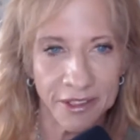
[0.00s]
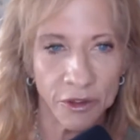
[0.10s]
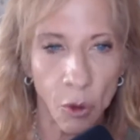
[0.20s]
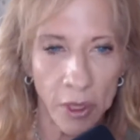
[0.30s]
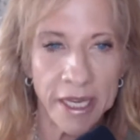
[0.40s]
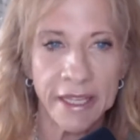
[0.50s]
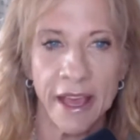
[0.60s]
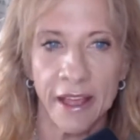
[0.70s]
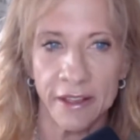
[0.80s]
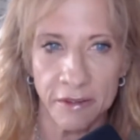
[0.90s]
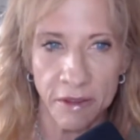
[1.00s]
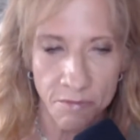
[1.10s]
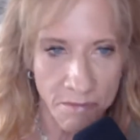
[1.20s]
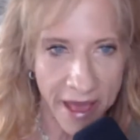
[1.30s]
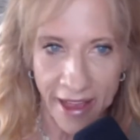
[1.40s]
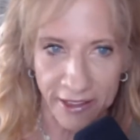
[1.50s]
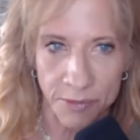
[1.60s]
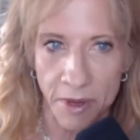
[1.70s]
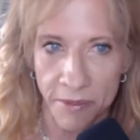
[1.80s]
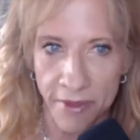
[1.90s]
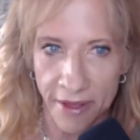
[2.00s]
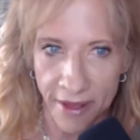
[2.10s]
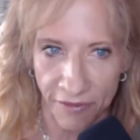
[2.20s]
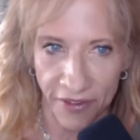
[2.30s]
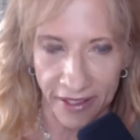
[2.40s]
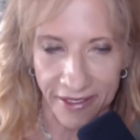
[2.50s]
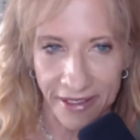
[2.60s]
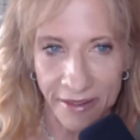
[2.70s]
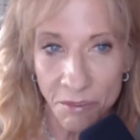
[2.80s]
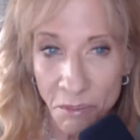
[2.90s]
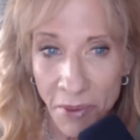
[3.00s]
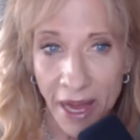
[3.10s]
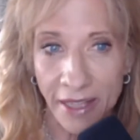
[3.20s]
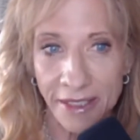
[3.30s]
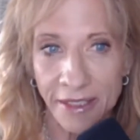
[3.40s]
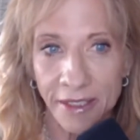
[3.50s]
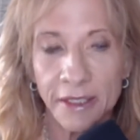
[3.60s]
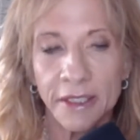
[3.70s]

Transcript: You're going to get maximum efficacy. But